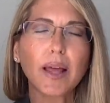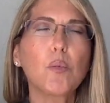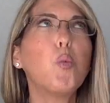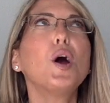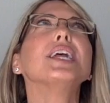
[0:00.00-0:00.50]

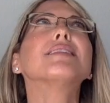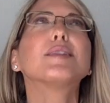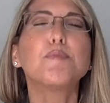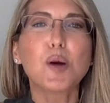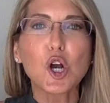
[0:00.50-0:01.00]
what is
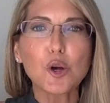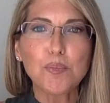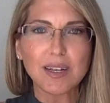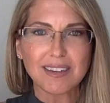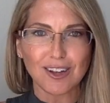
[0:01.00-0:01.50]
the
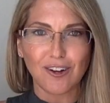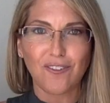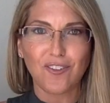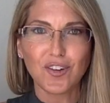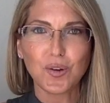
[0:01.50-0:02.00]
purpose of
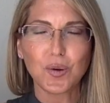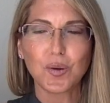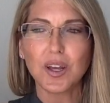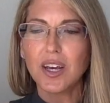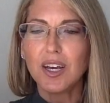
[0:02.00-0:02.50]
food?